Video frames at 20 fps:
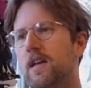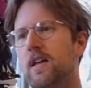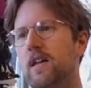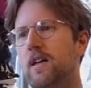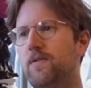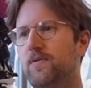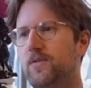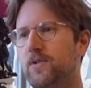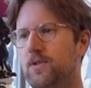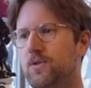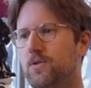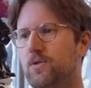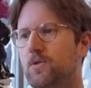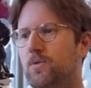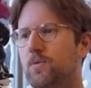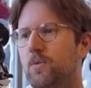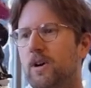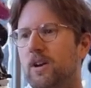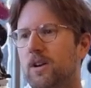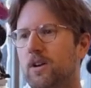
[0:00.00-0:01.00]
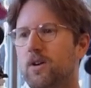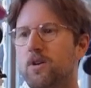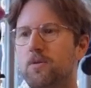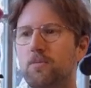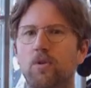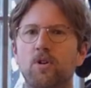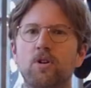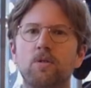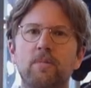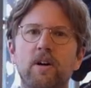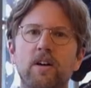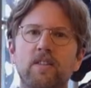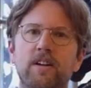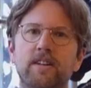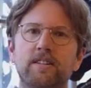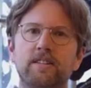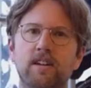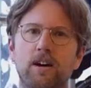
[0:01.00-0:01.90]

If you wanna learn more about that